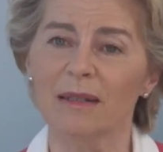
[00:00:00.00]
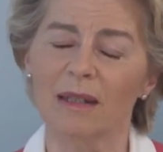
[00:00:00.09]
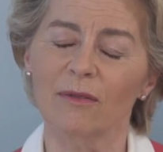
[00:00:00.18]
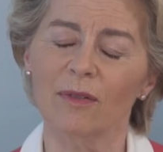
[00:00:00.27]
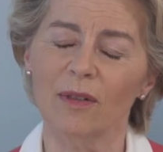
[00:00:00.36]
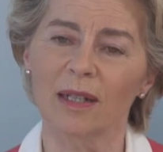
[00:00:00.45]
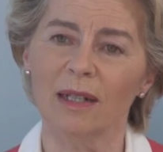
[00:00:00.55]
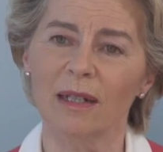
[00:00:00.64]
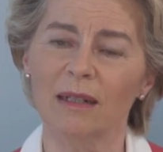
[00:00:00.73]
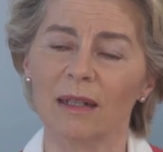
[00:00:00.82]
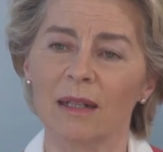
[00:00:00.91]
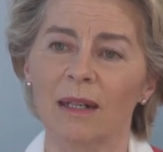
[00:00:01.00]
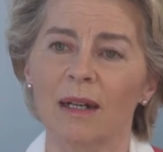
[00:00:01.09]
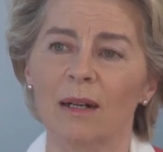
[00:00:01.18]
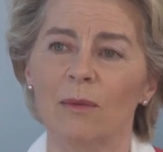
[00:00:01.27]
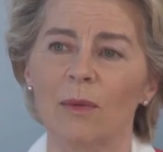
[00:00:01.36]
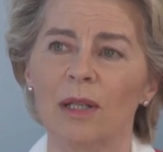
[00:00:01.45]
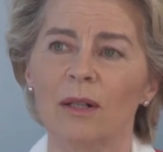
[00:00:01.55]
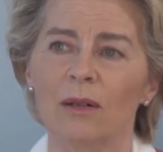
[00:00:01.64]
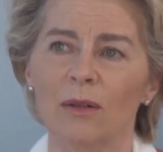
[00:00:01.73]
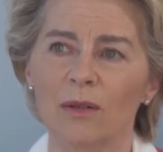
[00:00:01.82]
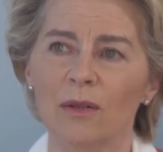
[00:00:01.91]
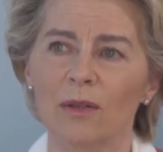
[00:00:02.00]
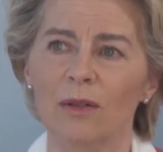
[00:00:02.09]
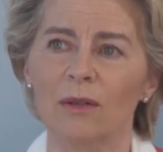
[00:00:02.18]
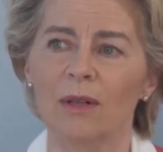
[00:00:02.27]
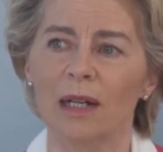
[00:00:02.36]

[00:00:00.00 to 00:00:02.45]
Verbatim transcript: And for that, we also,